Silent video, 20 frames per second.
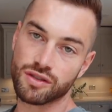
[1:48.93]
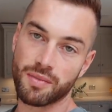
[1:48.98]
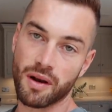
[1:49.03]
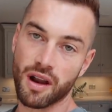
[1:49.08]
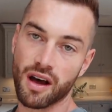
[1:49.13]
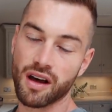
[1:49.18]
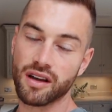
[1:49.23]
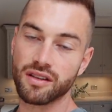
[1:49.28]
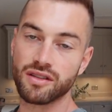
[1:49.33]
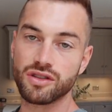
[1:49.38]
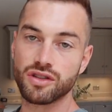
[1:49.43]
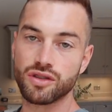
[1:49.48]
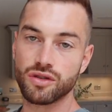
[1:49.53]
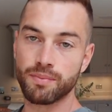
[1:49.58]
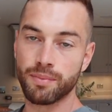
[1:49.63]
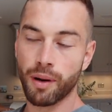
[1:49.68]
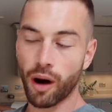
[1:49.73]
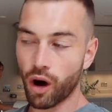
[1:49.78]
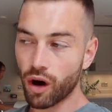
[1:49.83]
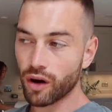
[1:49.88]
plants to
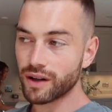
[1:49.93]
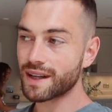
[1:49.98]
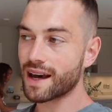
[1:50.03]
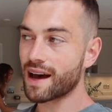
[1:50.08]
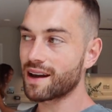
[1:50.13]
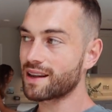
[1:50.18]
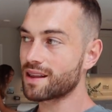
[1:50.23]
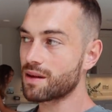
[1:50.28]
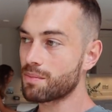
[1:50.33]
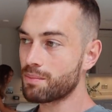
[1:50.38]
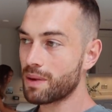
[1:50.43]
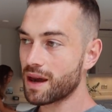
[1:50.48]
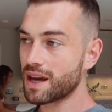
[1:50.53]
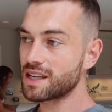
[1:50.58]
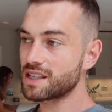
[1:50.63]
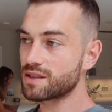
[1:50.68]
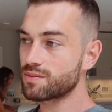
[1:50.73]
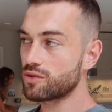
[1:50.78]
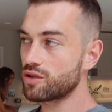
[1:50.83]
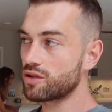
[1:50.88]
pop down in the
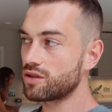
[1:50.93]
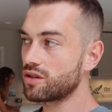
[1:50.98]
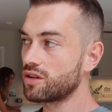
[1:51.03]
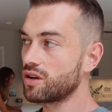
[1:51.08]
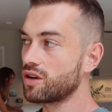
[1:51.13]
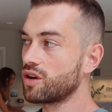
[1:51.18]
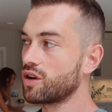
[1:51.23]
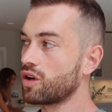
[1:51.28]
basement,